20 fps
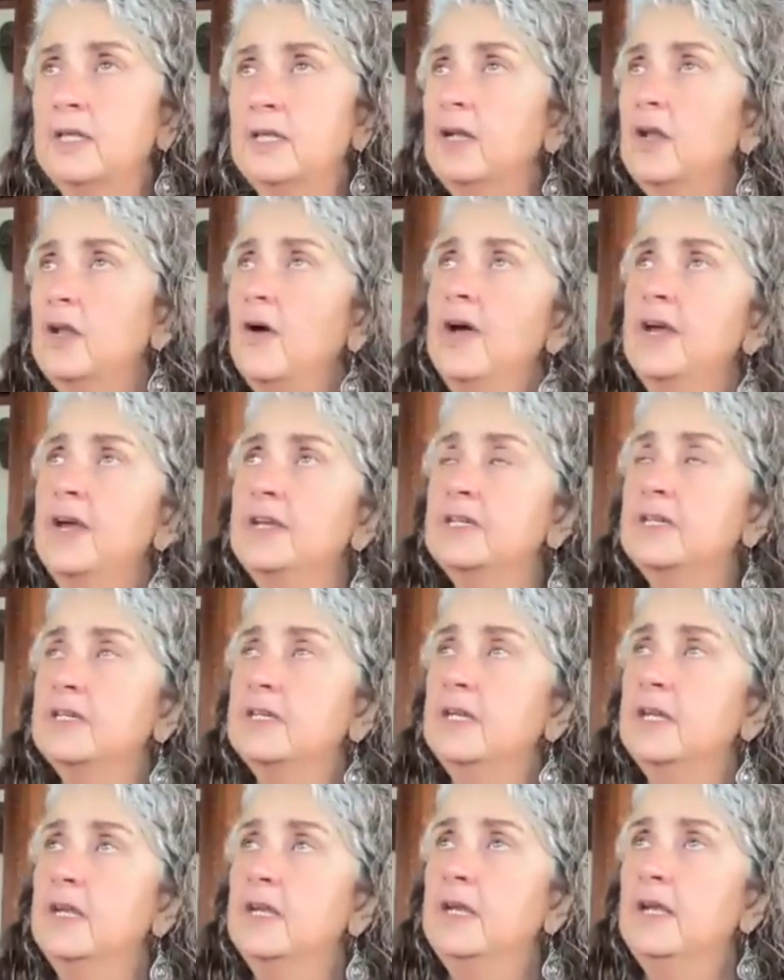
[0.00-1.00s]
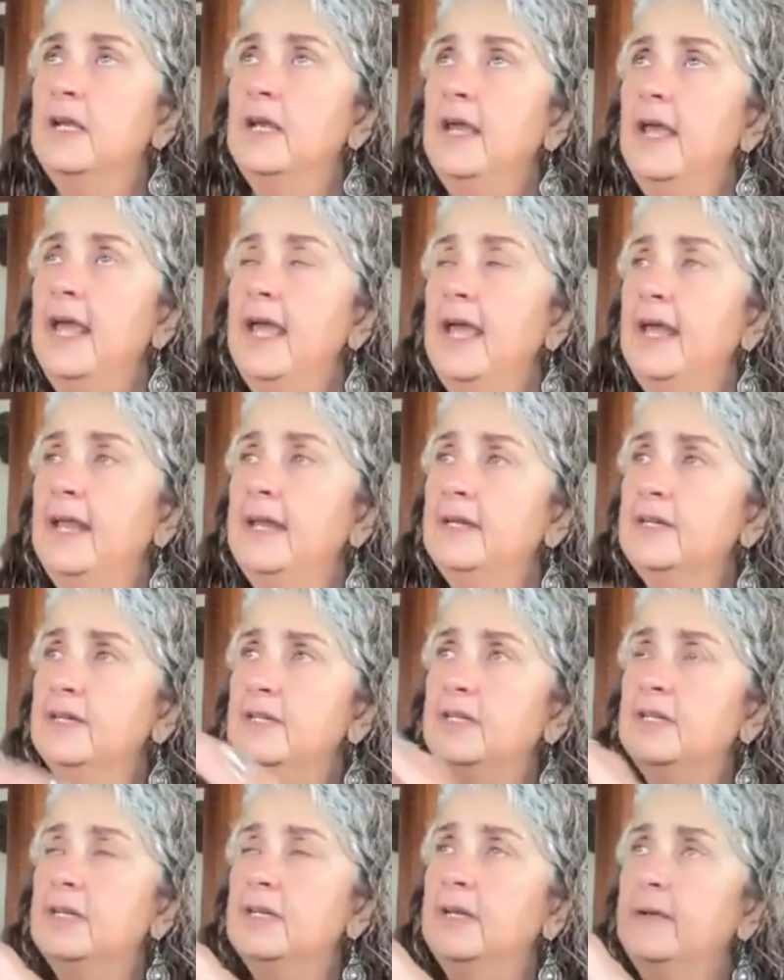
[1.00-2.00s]
the light and,
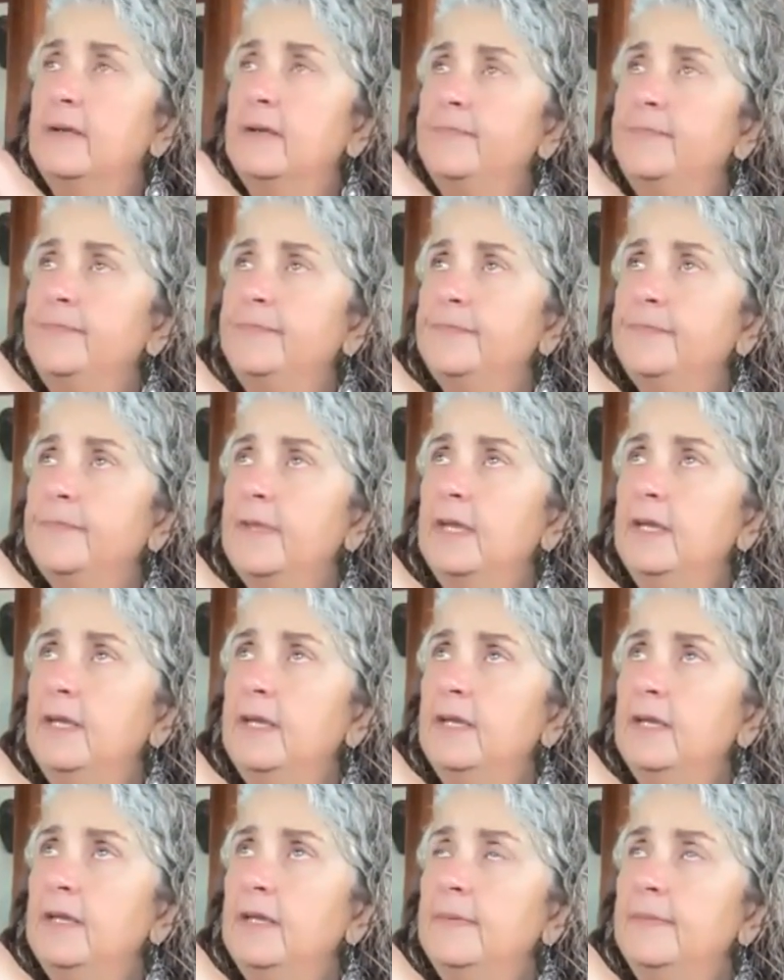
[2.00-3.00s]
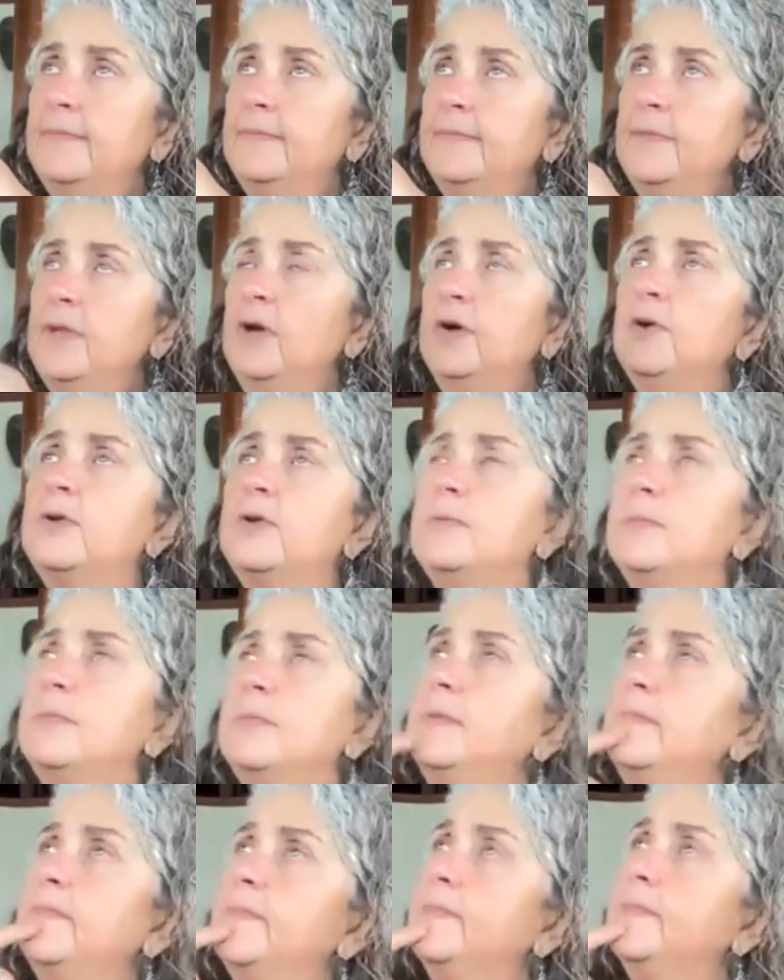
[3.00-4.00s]
no, hold on a
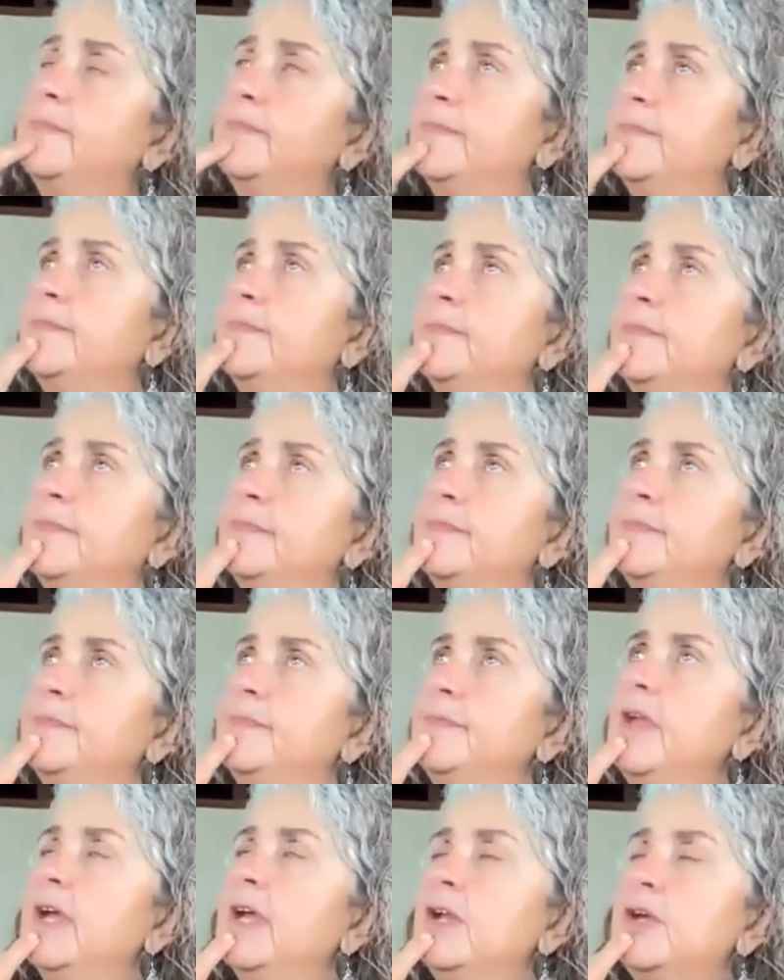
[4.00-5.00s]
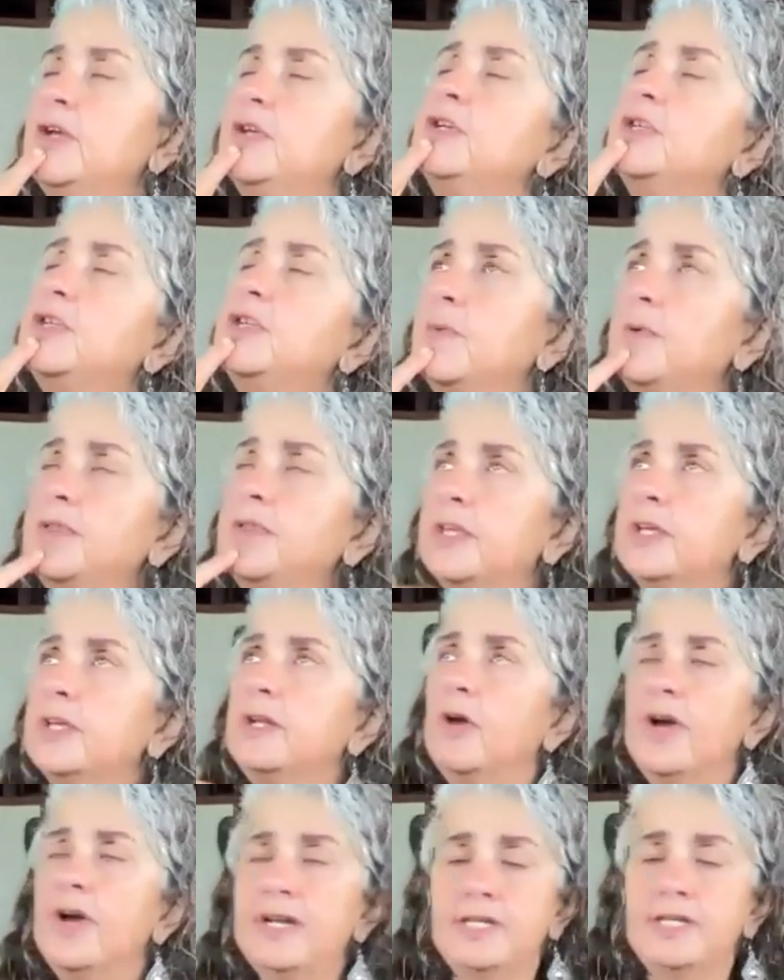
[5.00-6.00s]
minute. Yeah, no, you don't want the
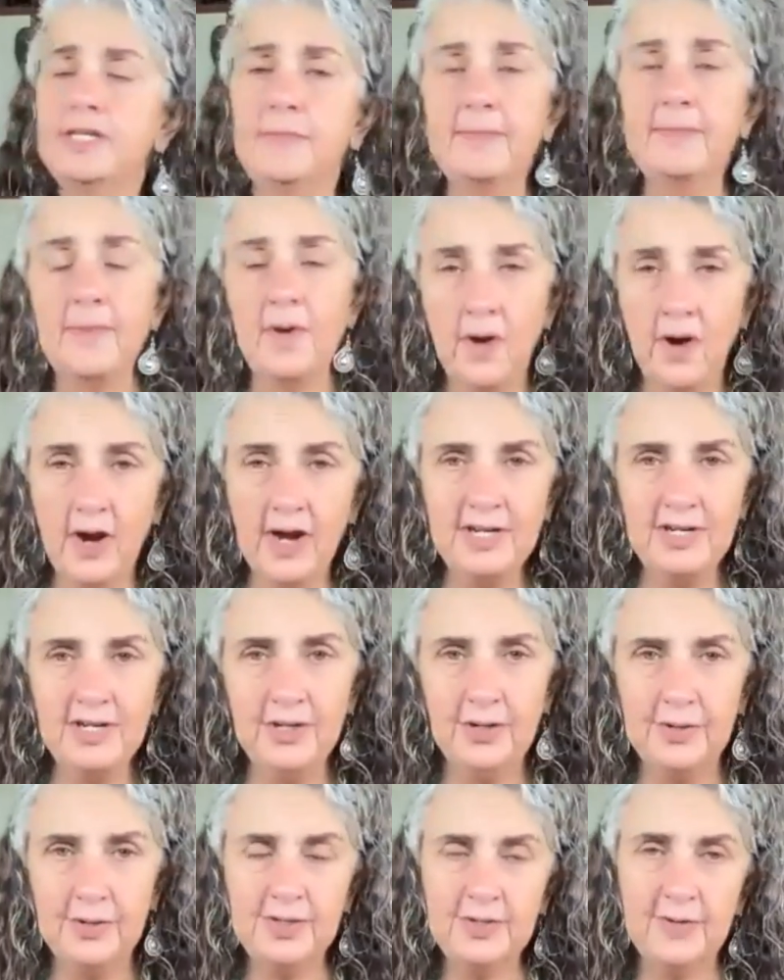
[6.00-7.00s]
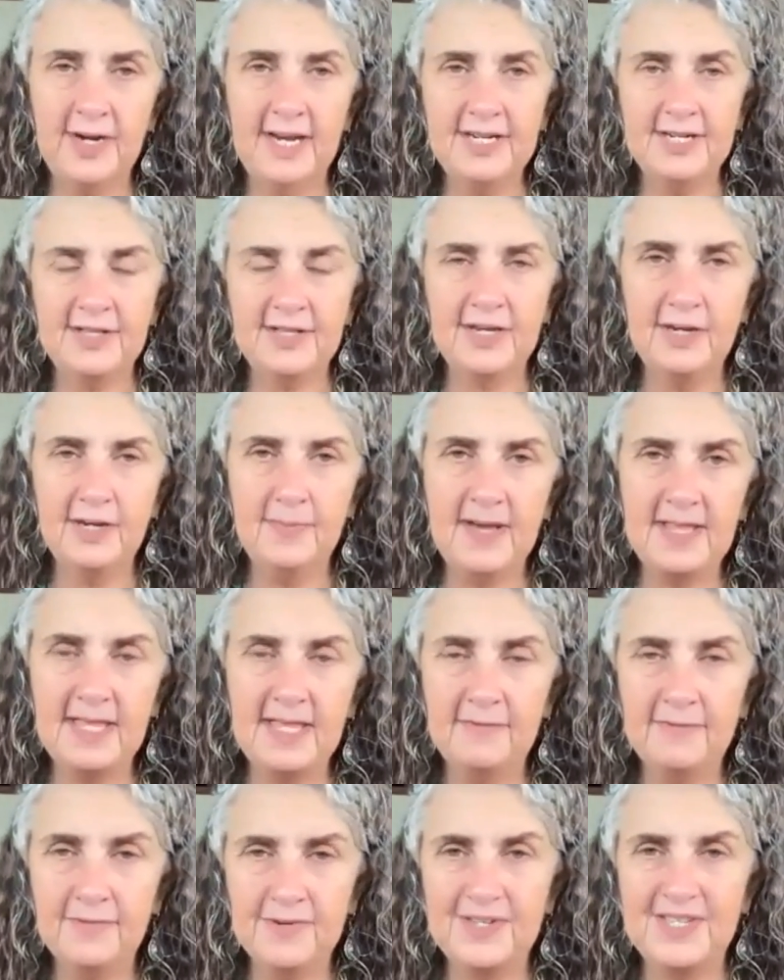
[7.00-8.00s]
light to be behind you. Sorry, I had to think about
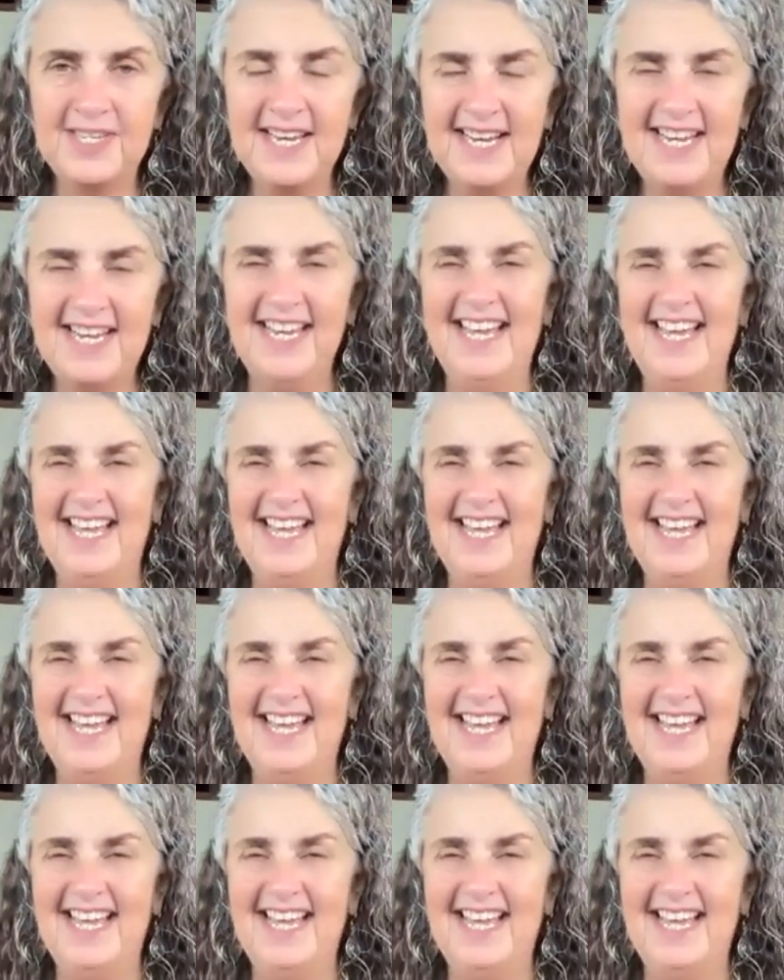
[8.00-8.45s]
that for a sec.